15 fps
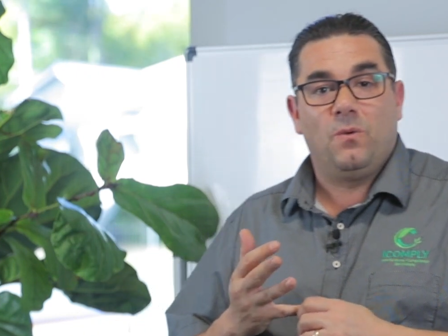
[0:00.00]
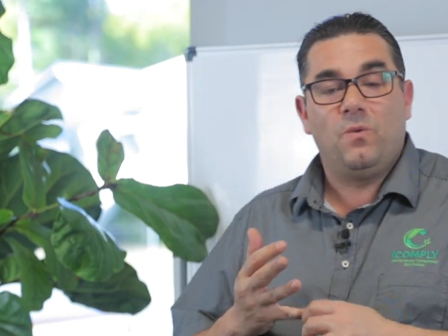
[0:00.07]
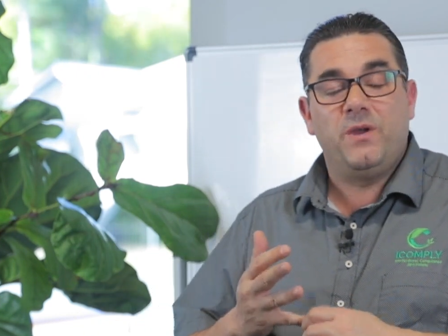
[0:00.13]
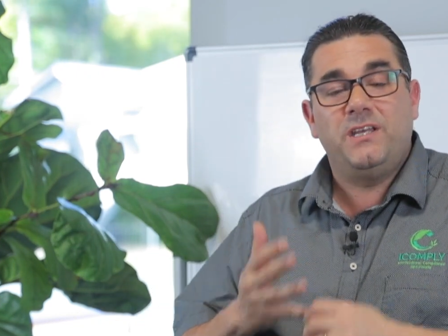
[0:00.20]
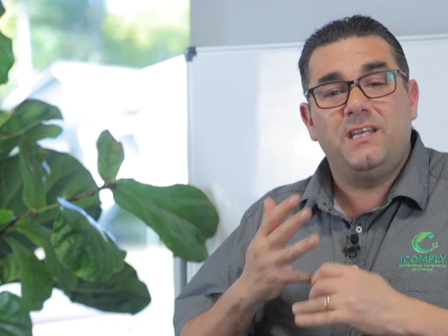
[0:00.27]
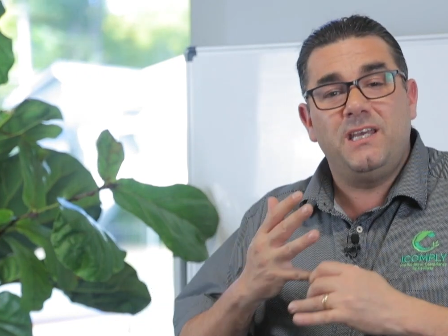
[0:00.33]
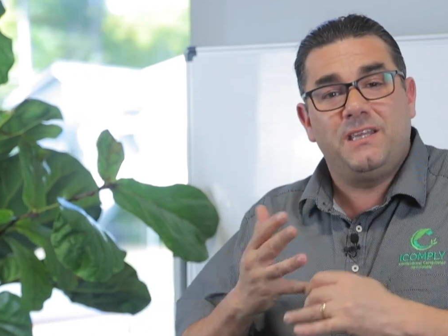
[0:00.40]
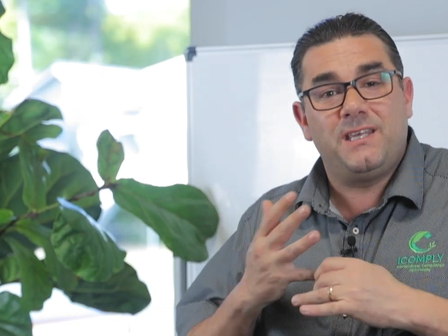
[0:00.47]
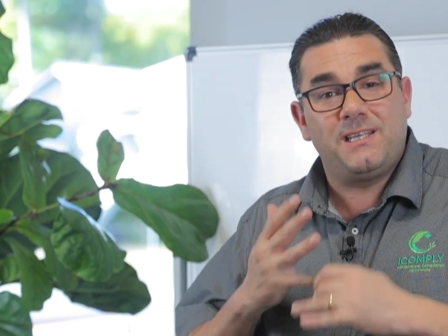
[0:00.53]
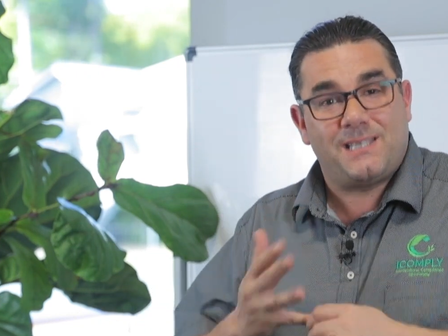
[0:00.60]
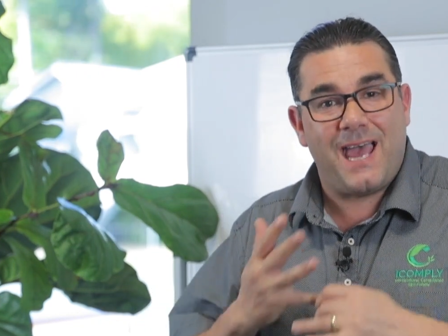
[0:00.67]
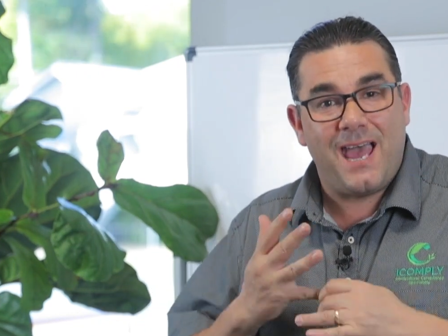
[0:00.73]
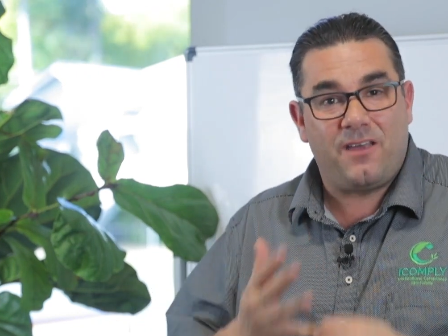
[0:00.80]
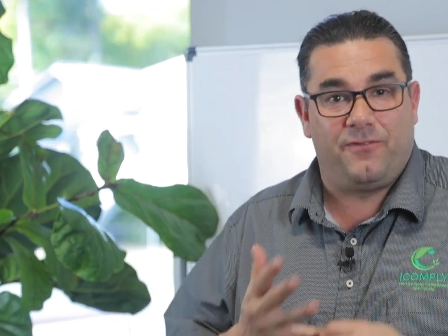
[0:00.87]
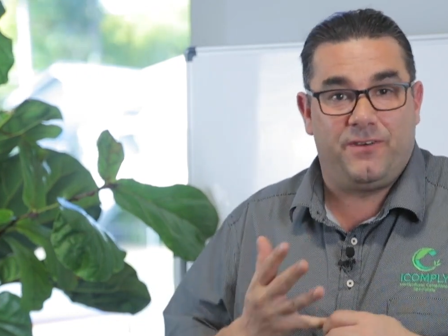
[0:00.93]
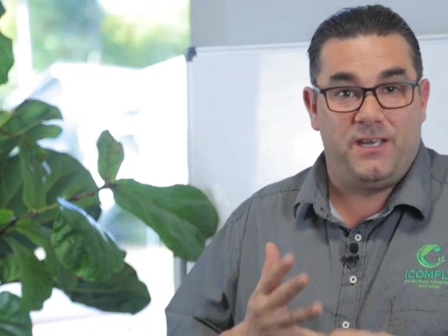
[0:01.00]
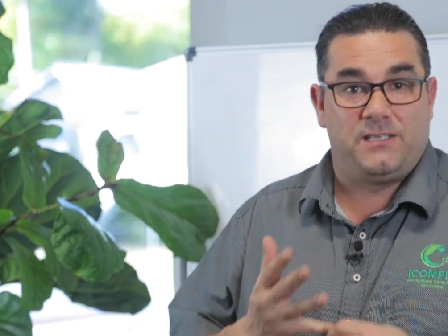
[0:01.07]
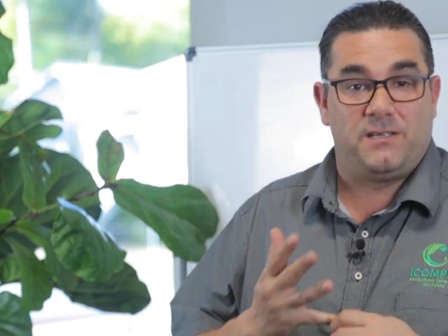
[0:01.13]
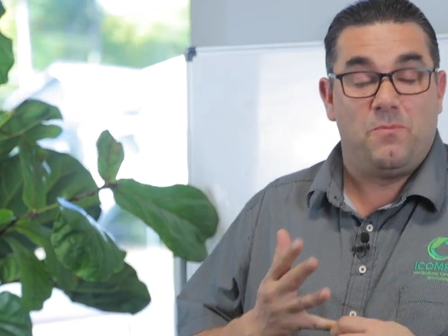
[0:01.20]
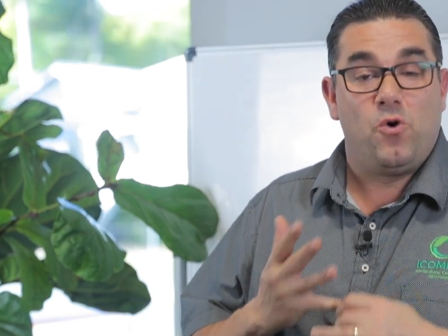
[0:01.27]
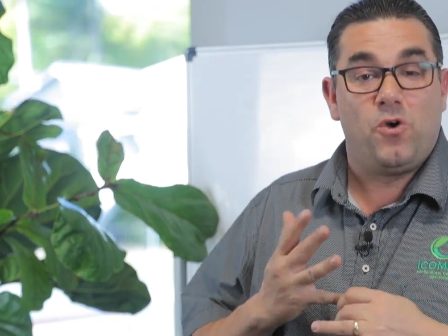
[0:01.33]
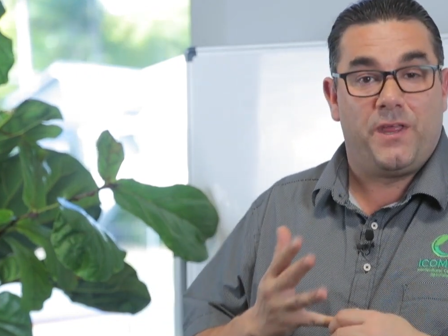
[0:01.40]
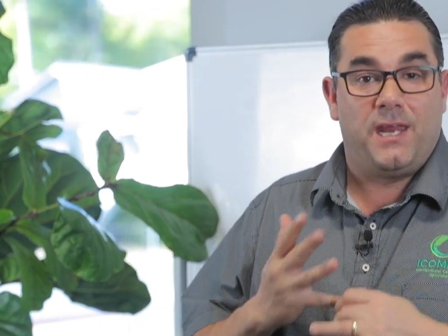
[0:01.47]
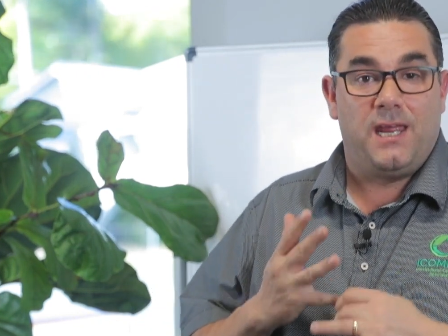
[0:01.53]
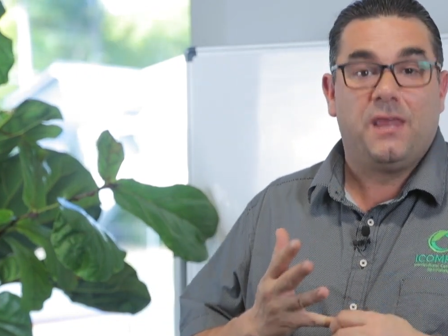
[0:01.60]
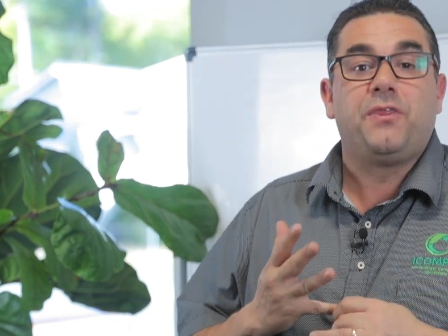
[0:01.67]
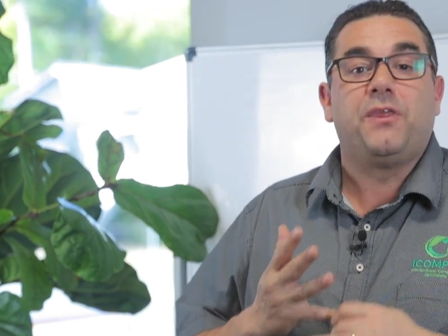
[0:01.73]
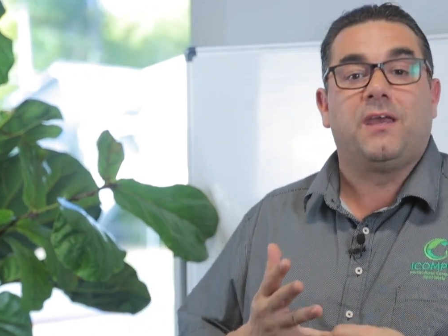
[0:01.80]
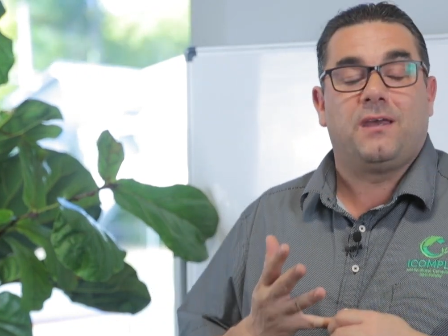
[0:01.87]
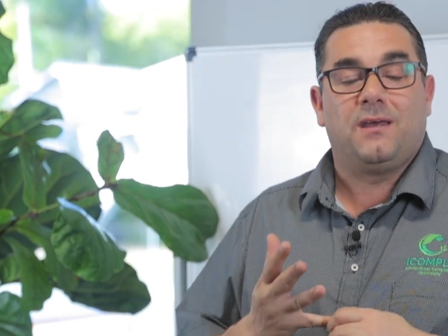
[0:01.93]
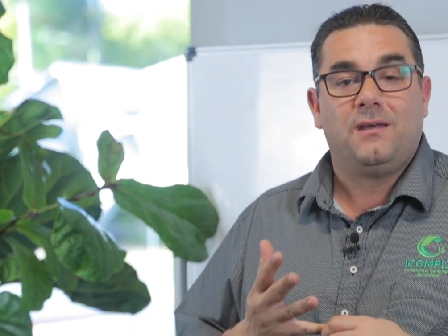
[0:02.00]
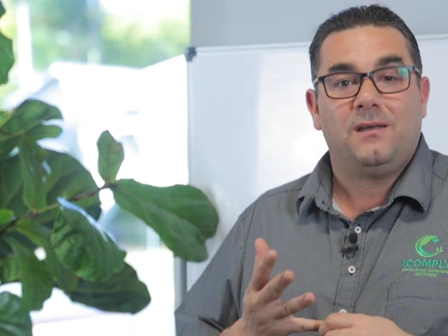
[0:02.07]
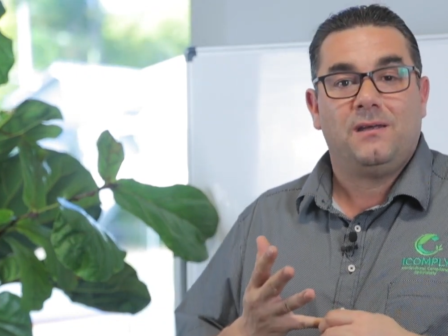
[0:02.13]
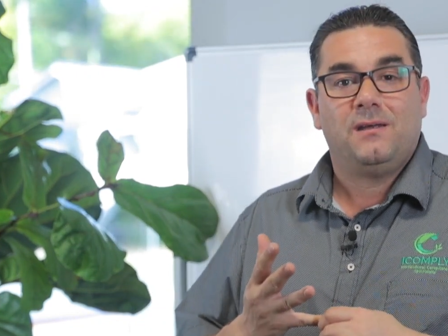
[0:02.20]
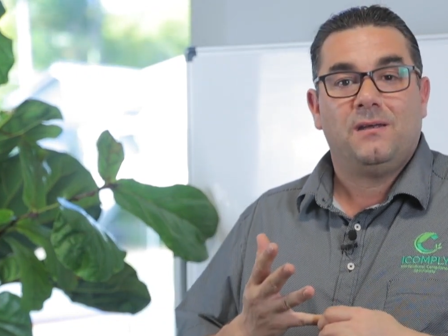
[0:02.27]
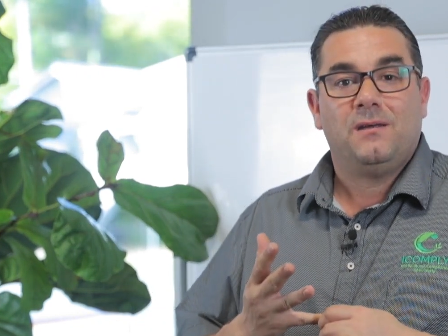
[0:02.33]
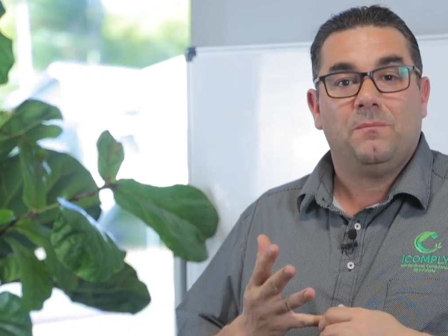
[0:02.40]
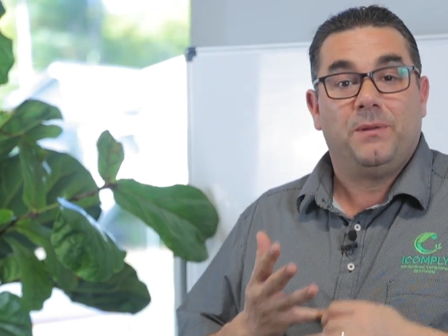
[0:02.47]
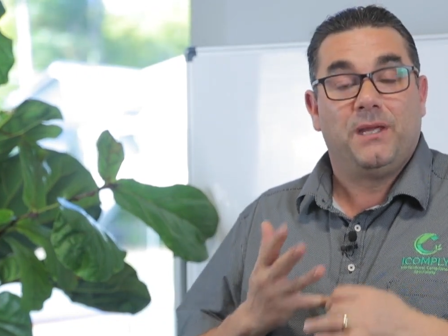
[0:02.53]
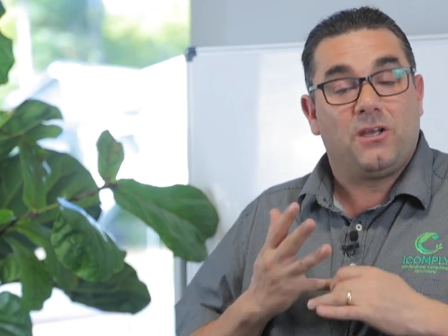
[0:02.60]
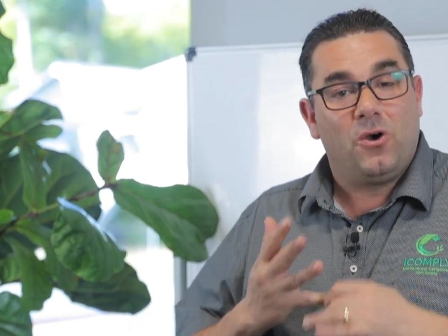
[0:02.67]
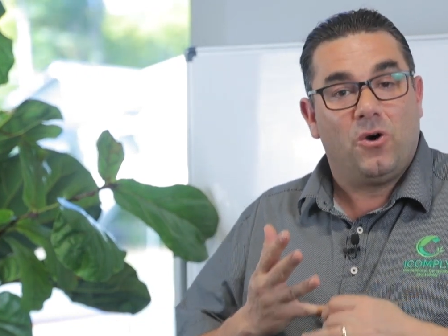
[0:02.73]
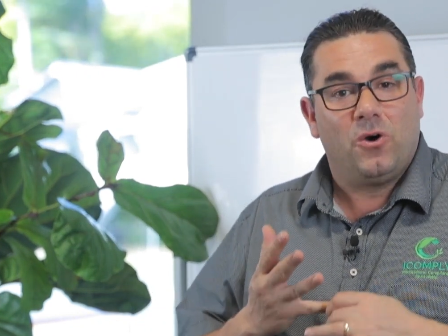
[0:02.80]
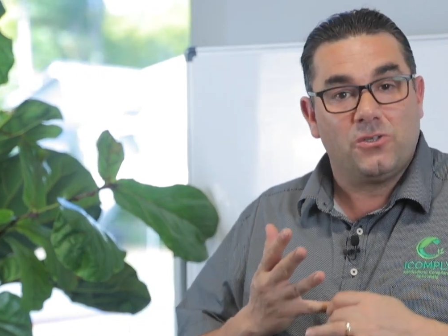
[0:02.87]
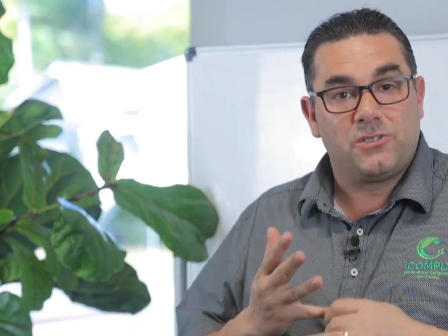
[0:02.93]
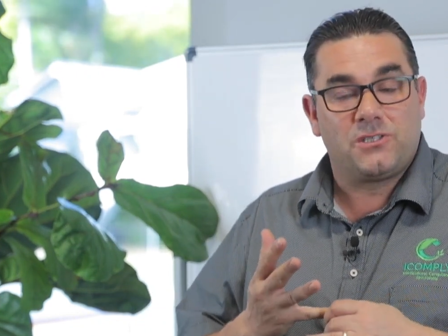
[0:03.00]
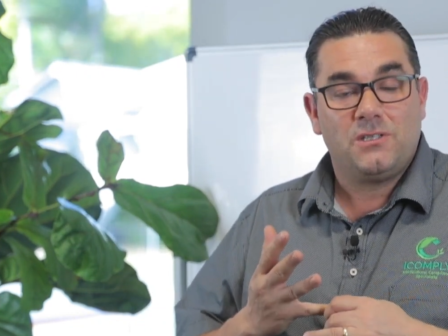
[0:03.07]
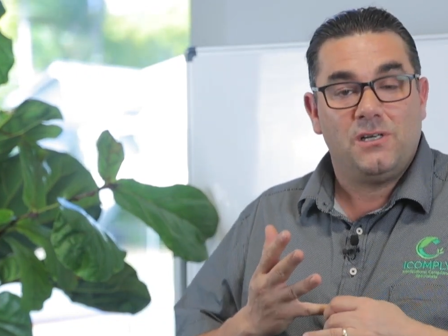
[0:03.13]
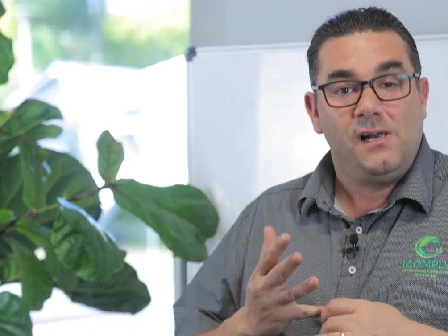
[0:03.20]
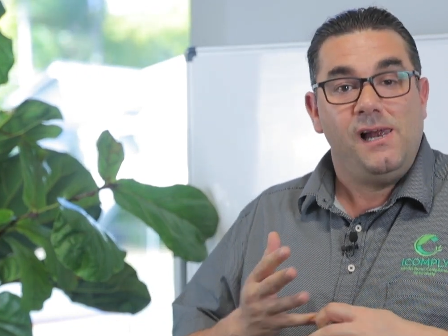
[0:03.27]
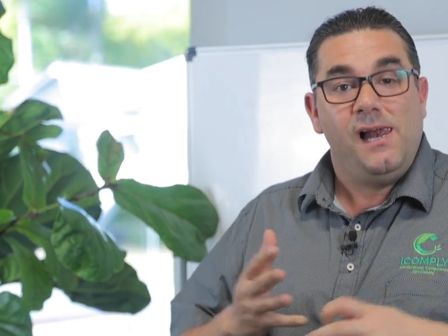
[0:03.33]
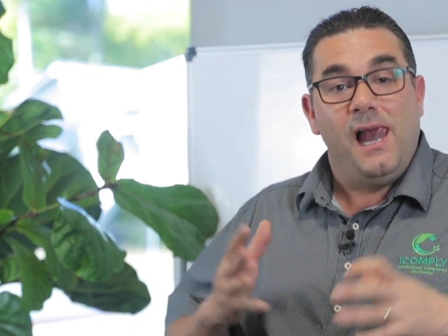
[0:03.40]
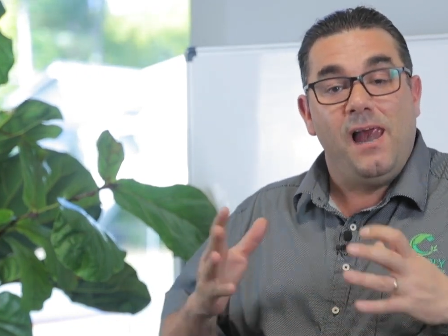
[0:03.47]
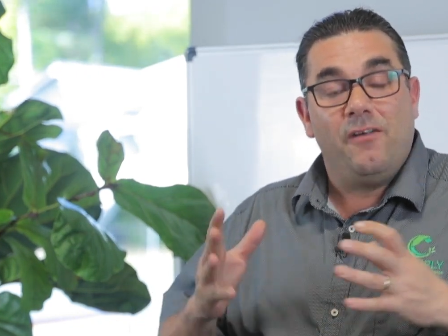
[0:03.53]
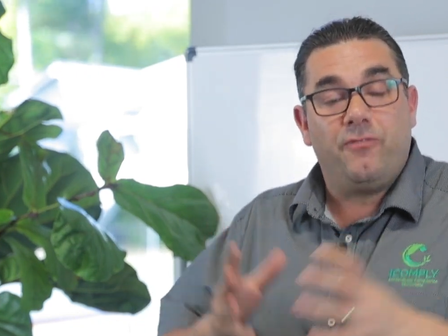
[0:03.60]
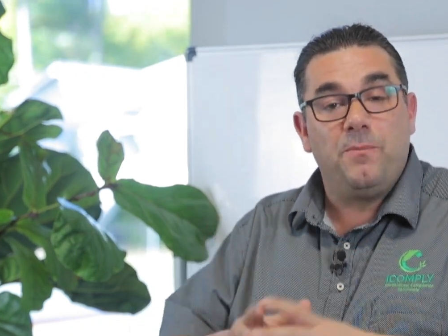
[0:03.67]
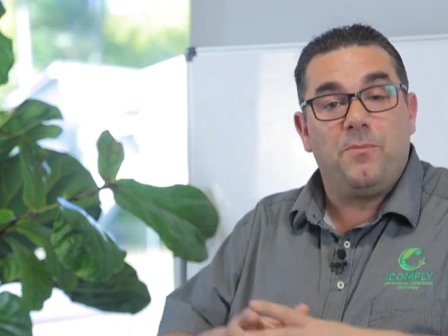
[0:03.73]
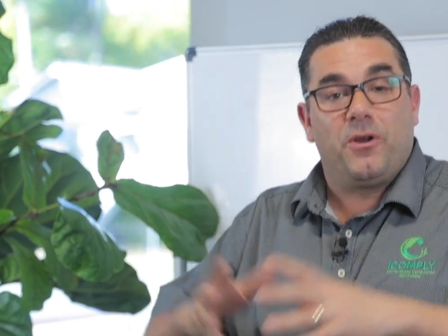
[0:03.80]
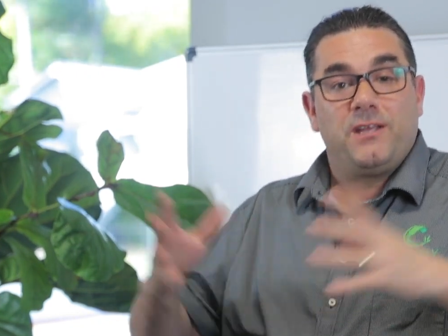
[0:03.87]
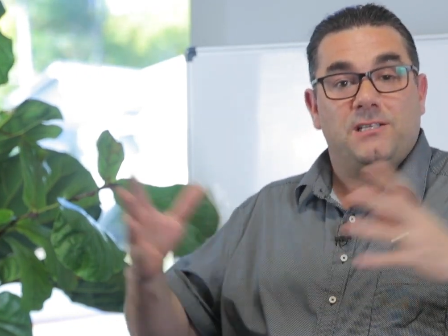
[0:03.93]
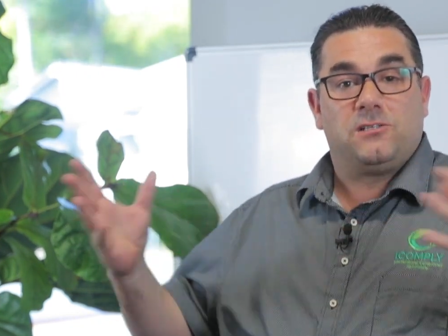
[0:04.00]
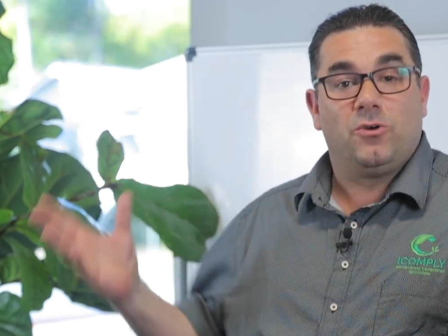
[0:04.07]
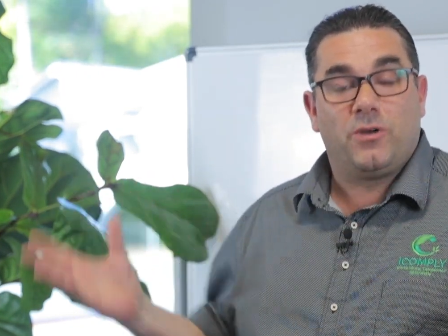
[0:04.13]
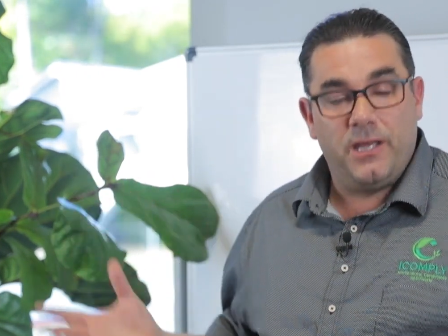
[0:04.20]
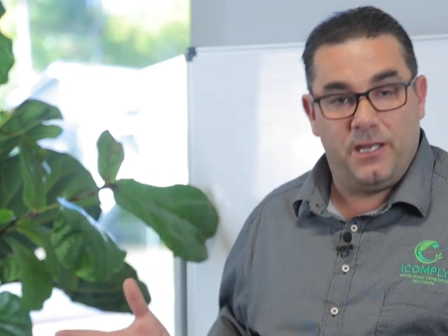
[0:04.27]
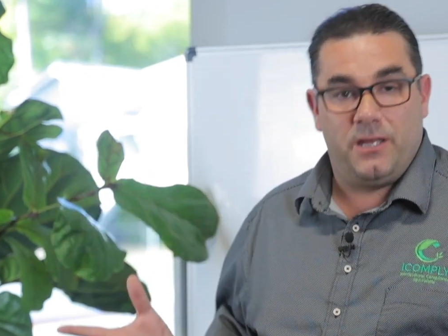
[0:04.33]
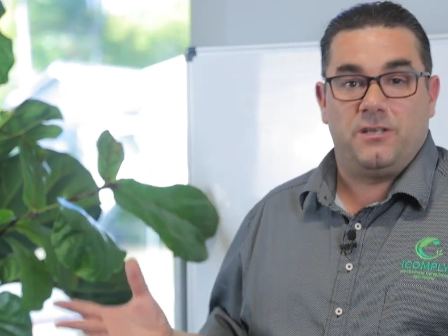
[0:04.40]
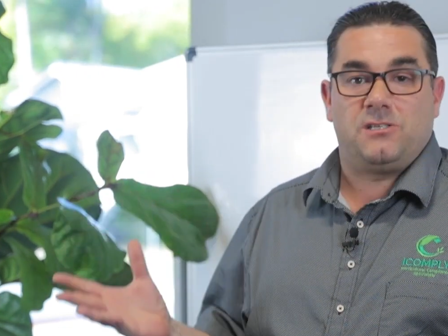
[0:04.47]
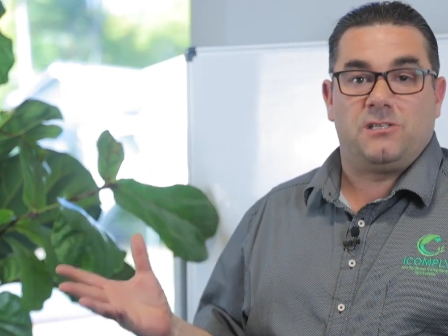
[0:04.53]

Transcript: We need this Ag Visa more than anything, because everybody's looking at a